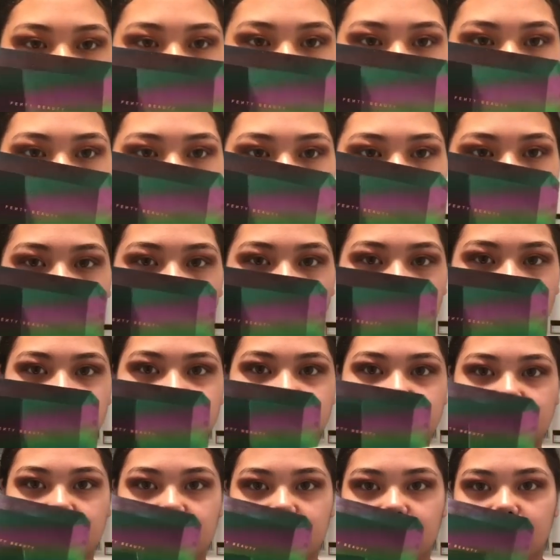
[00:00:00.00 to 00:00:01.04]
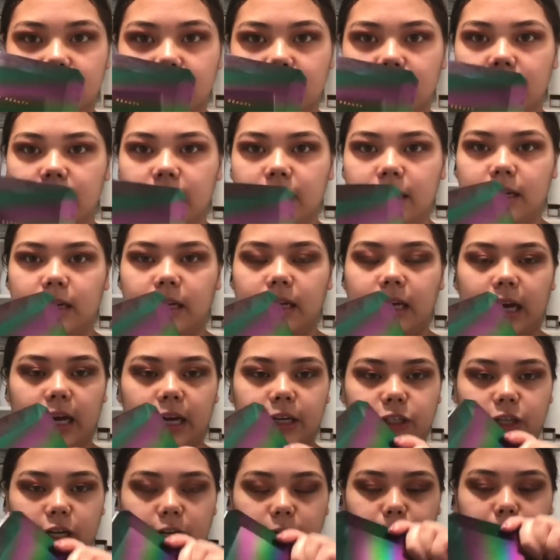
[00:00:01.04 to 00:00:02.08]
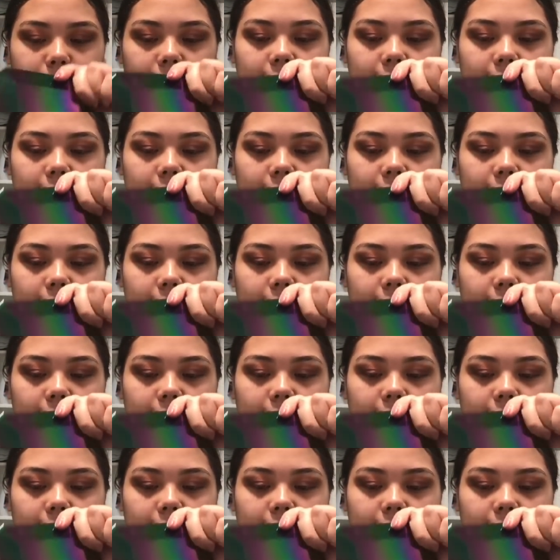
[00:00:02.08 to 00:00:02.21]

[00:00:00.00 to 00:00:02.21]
Glitter Galaxy eyeshadow